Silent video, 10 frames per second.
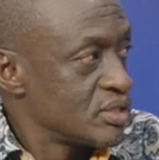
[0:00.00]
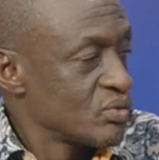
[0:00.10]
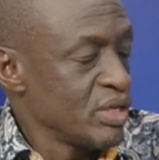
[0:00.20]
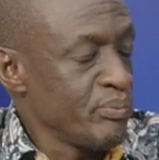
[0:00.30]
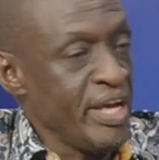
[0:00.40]

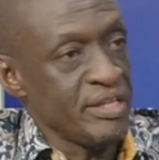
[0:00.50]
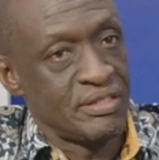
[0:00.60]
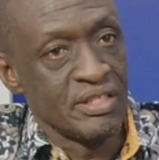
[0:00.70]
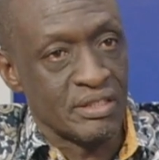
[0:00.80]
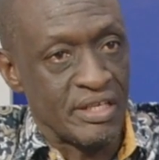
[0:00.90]
we may
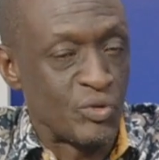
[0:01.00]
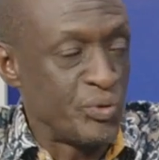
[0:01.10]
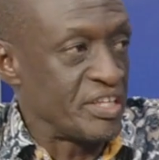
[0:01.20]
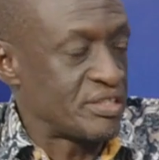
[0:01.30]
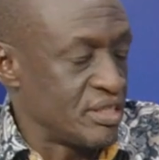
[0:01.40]
think that
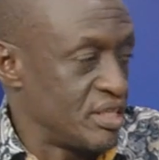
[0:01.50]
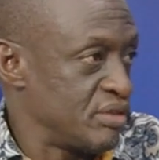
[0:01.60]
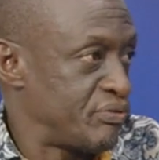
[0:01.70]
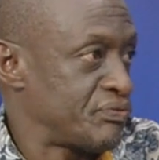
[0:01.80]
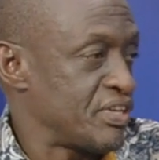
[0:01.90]
we extend
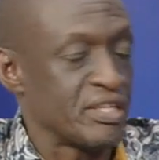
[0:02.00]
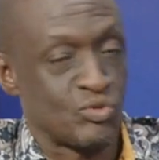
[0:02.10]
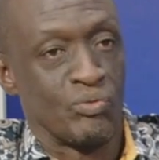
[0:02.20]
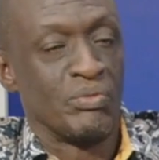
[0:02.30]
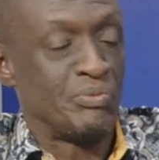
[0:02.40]
the 50
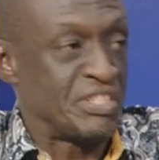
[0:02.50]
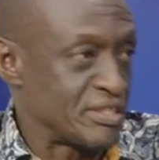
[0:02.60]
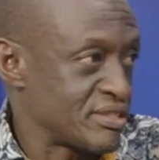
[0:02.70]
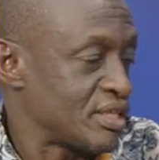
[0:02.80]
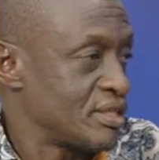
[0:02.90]
years to maybe
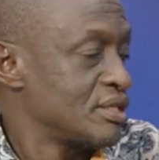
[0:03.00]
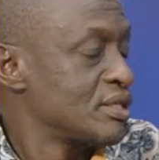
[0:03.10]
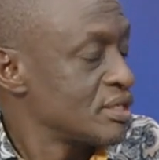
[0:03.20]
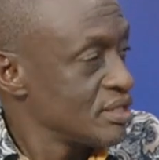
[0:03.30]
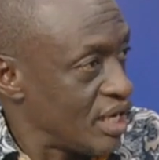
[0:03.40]
60.
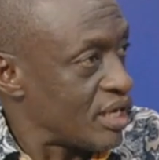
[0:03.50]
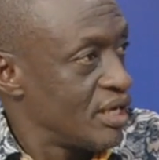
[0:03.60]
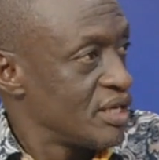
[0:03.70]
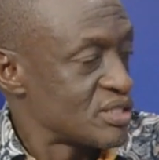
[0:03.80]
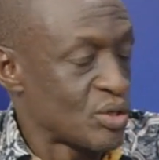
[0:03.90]
Yeah.
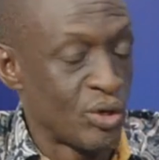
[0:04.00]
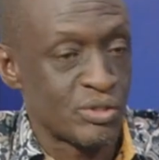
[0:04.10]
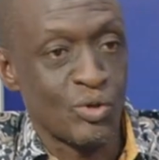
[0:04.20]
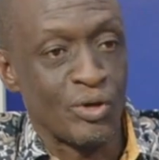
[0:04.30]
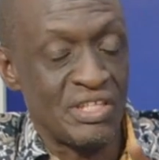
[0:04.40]

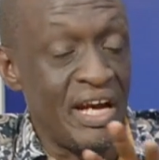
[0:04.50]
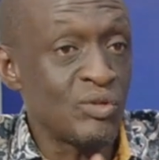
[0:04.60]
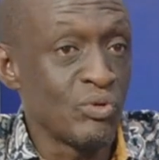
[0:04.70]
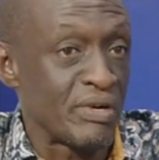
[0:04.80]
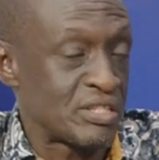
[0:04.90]
So
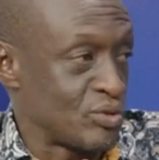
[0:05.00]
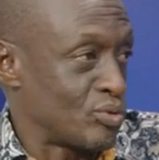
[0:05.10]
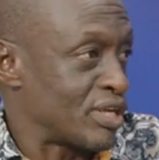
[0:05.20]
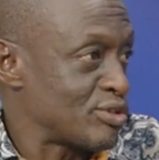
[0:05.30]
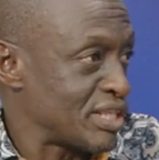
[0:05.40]
that we must
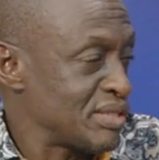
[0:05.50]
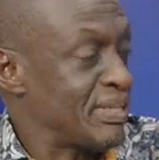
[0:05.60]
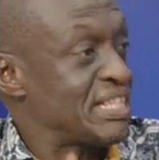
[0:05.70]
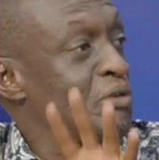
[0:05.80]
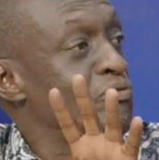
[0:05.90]
congratulate.
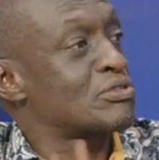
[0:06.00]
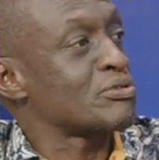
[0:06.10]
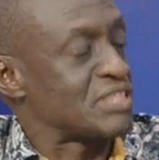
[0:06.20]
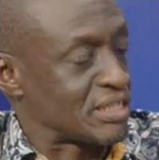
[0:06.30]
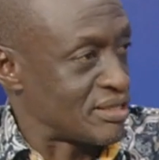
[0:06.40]
But there are
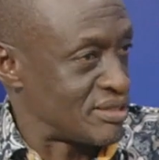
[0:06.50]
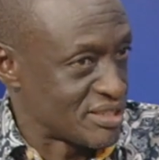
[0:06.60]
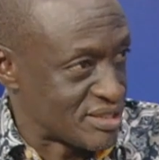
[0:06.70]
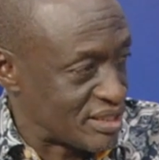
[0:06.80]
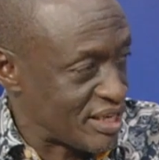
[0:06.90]
also certain
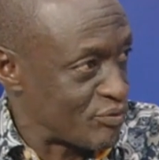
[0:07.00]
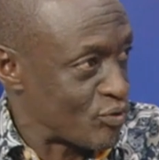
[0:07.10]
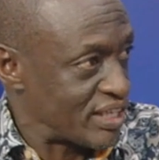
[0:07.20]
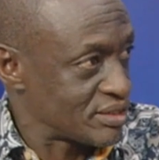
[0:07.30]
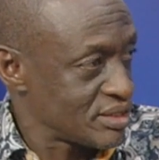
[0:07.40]
things that have
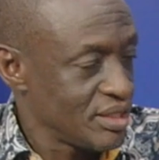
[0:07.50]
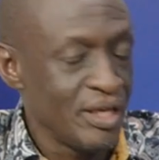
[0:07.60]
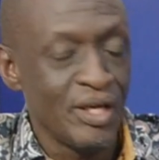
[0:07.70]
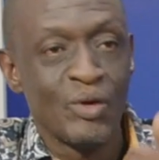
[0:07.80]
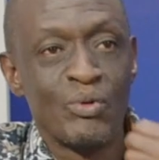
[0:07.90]
worked.
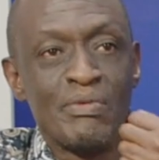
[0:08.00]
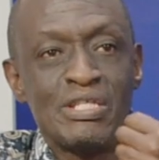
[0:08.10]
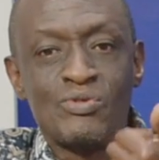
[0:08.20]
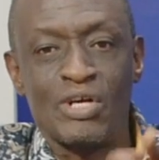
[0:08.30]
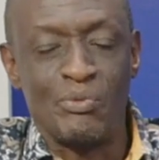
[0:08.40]
We
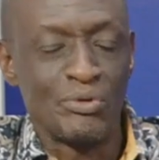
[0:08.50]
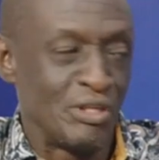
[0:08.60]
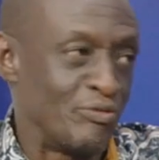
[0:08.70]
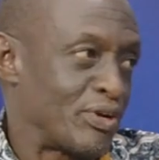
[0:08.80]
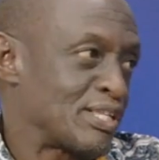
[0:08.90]
must talk about
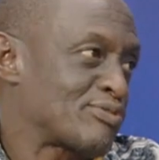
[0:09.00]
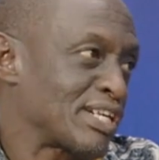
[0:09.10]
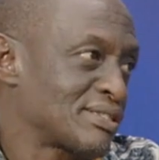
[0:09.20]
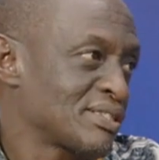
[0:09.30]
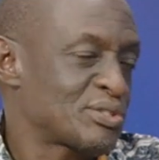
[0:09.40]
the
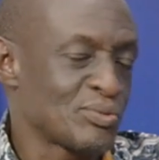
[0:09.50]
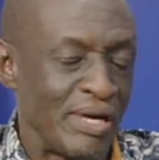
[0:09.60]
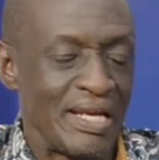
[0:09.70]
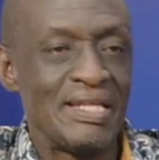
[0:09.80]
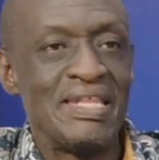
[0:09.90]
infrastructure. Surely